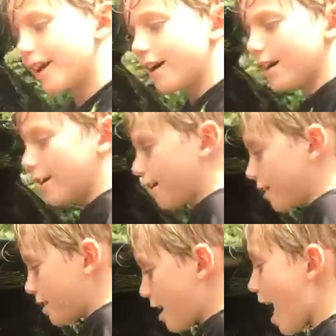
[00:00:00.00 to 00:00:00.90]
So shiny.
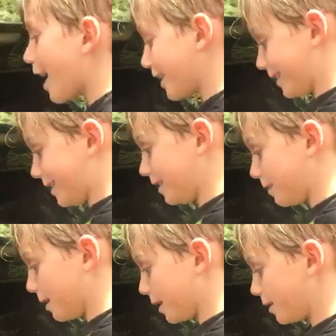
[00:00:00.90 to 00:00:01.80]
I can see
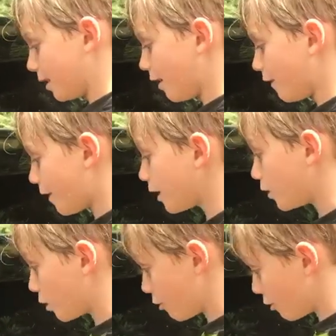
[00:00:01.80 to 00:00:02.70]
myself. I
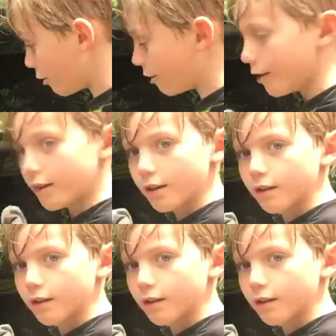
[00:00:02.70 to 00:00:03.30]
look good.